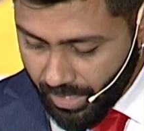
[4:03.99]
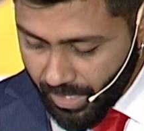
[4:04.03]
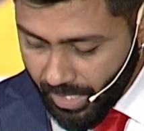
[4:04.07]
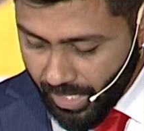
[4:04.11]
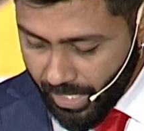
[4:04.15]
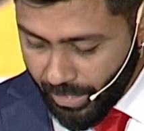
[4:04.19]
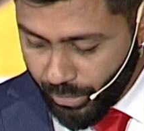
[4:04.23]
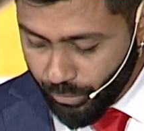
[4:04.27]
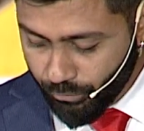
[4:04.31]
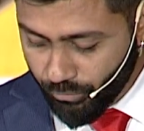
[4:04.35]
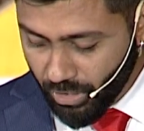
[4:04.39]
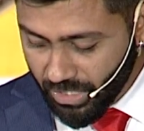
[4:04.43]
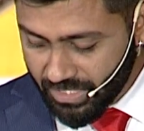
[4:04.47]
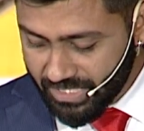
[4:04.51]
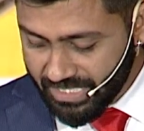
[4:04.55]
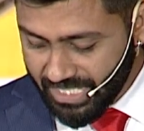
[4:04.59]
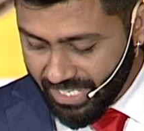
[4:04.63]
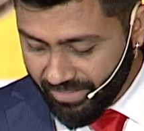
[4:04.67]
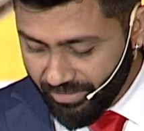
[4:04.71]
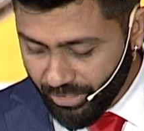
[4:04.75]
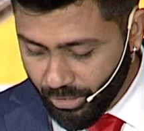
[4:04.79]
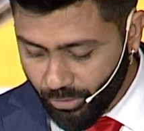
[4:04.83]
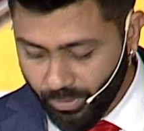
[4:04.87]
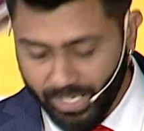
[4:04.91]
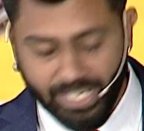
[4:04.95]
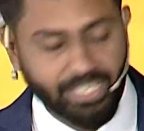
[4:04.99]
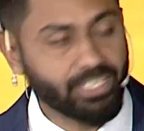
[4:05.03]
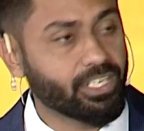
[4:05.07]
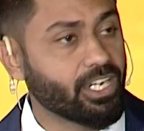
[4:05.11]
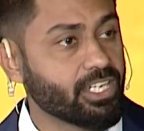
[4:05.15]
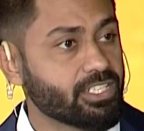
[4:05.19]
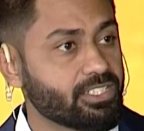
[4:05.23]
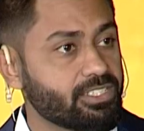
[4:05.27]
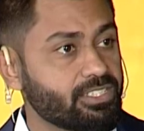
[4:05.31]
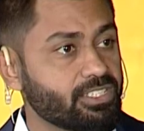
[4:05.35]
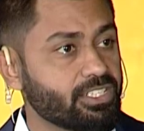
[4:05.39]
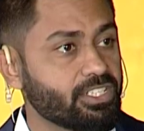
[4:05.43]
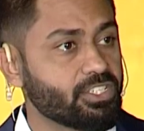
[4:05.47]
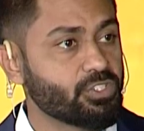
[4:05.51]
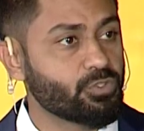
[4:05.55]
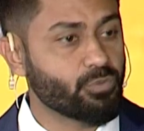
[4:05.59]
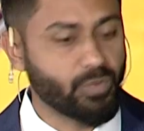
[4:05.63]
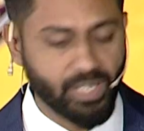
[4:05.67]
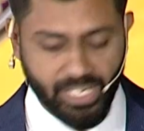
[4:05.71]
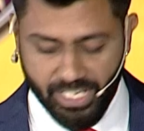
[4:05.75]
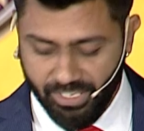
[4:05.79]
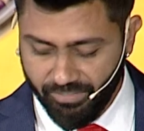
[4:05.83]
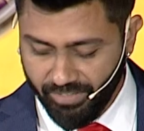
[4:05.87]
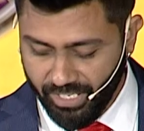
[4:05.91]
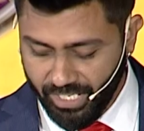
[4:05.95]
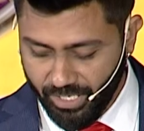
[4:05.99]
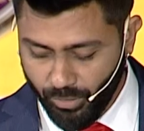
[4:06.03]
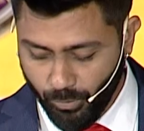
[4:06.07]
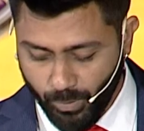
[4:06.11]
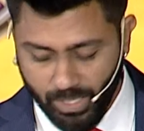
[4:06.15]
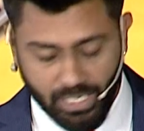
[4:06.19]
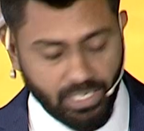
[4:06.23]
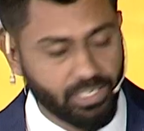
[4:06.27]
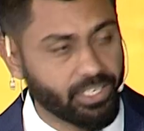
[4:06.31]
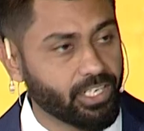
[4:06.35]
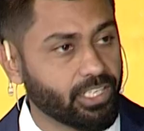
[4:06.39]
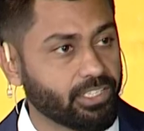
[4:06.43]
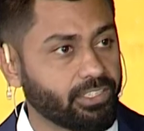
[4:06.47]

And you've got 7 right answers. Very, very well done,